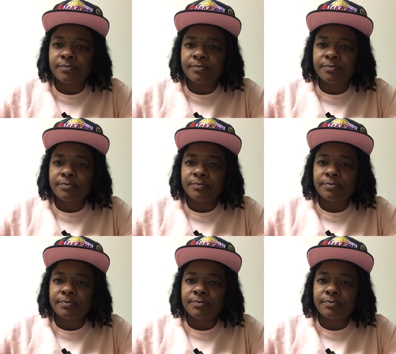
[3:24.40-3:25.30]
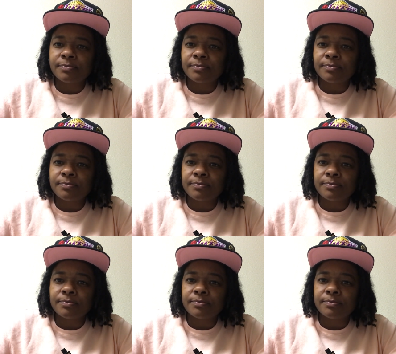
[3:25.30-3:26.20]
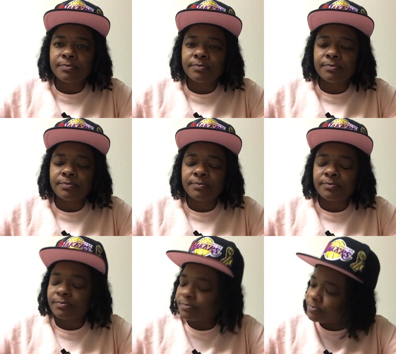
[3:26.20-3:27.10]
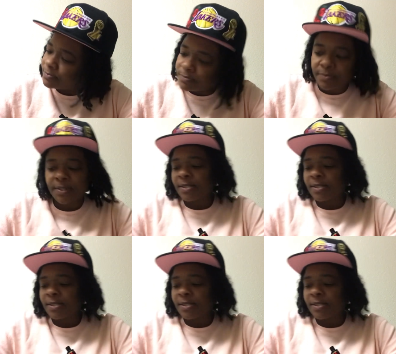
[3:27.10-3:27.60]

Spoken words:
(no one is talking)